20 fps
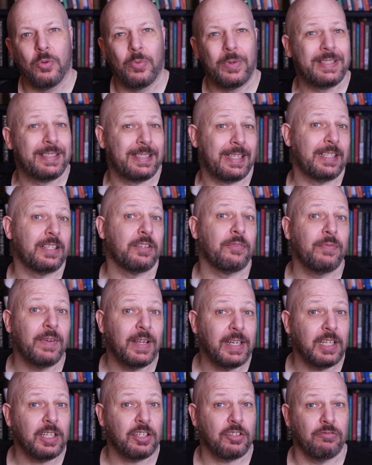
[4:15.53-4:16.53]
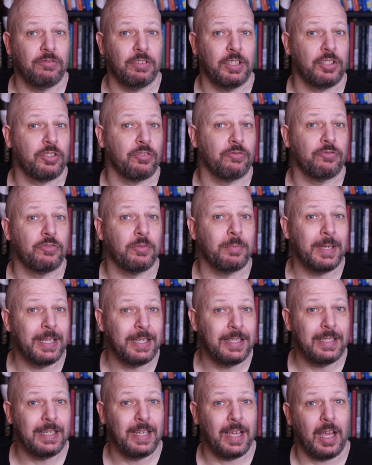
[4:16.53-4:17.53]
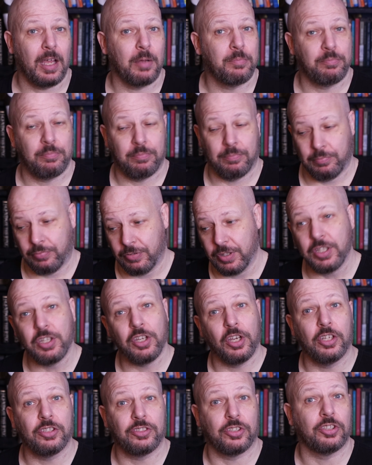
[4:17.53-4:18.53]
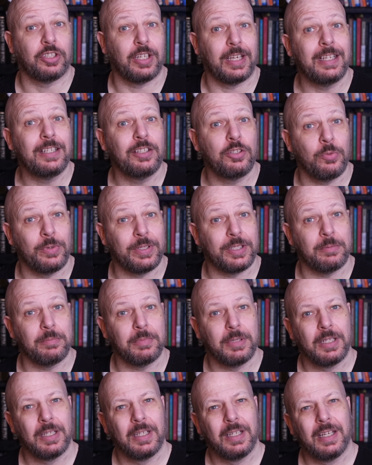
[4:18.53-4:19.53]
We see in the Vedic religion from India, a precursor to Hinduism,